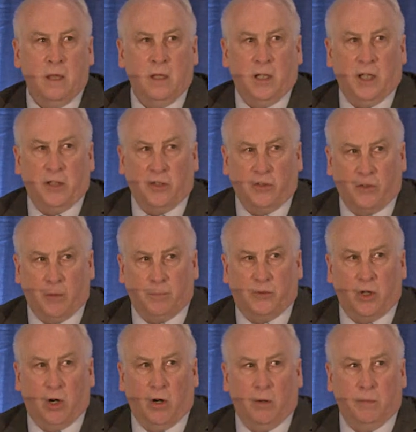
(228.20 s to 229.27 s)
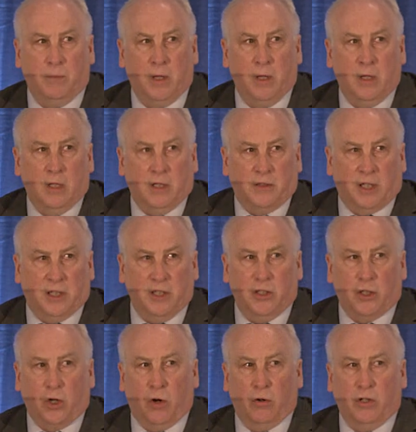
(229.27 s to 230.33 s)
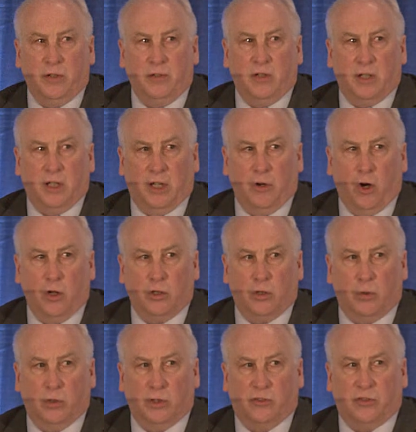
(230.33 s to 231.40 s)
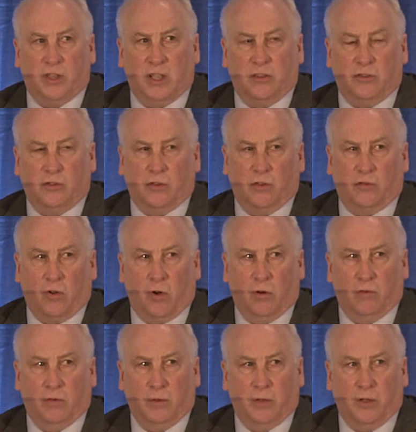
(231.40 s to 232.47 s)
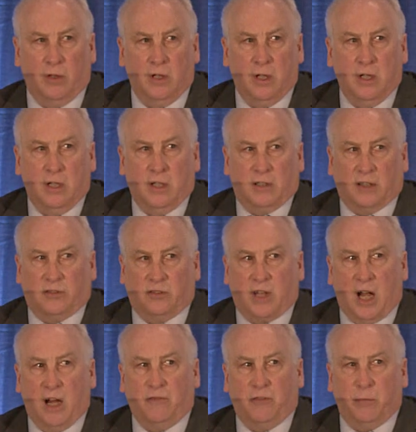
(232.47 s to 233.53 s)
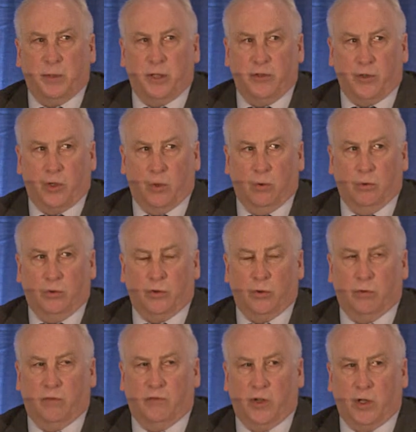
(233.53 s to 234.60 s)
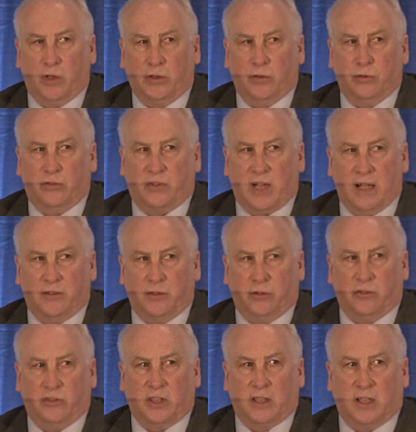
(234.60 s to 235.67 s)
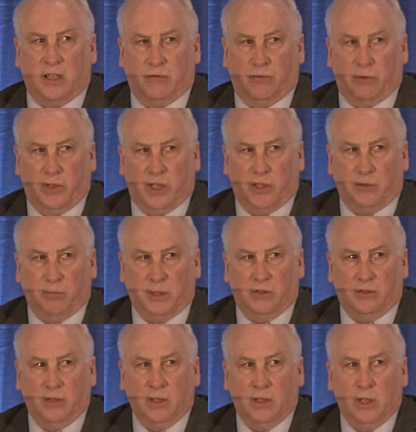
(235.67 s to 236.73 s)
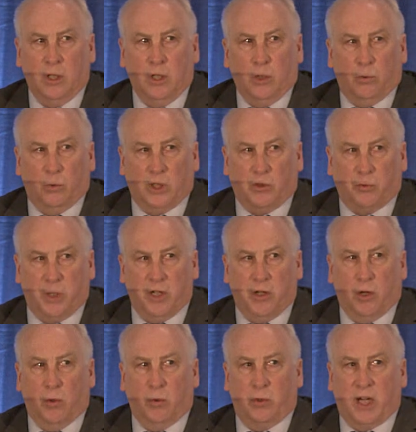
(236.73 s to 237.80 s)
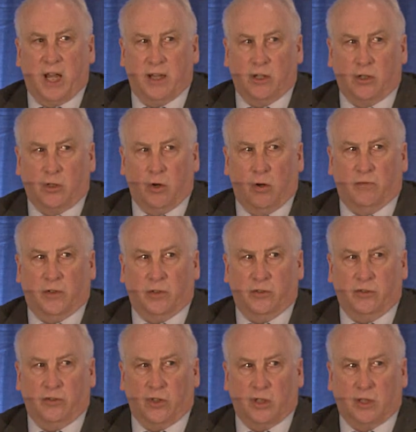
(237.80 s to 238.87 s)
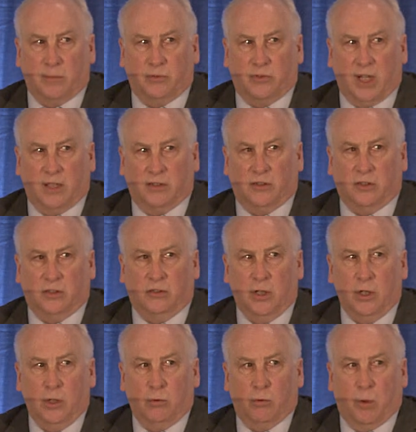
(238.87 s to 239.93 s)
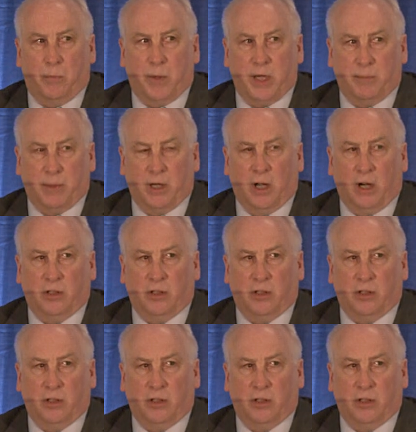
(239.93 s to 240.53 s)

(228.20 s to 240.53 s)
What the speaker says: It is observed that in the current and ongoing stages of COVID, that staff are being told to revert to standard sick leave arrangements, which we know cannot cover the circumstances where people are